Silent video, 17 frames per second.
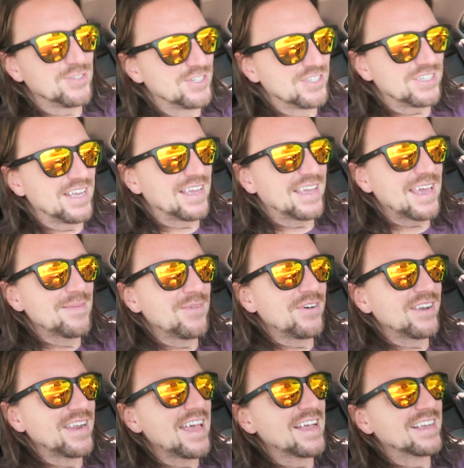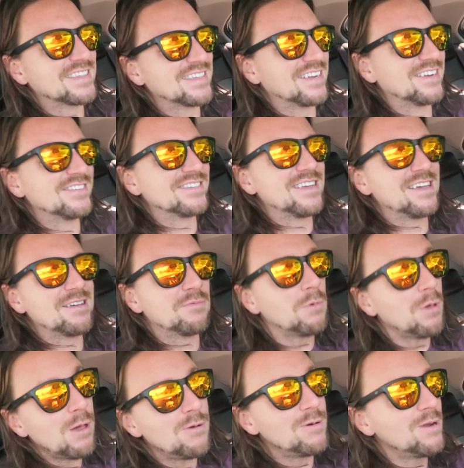was just it came on next, and I was like,
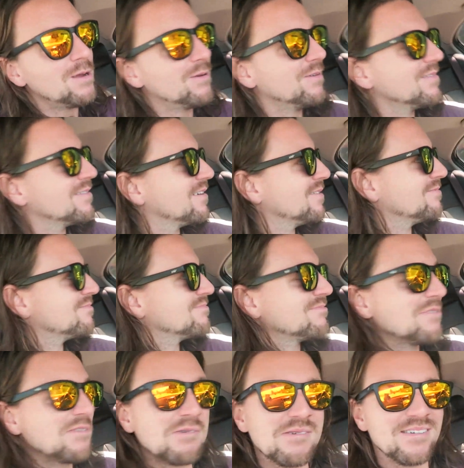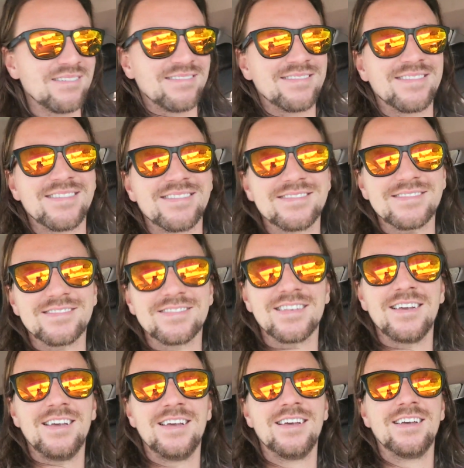whatever.
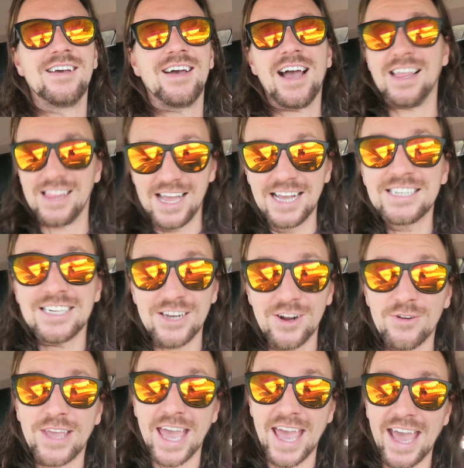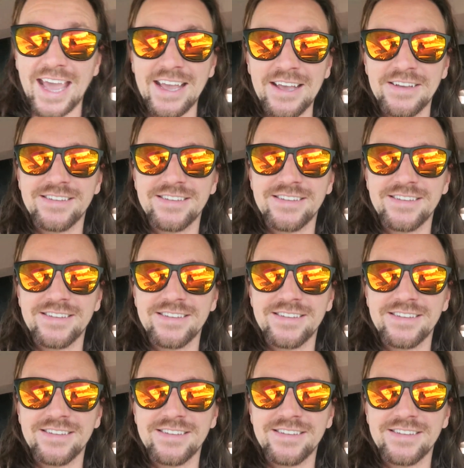I liked it okay.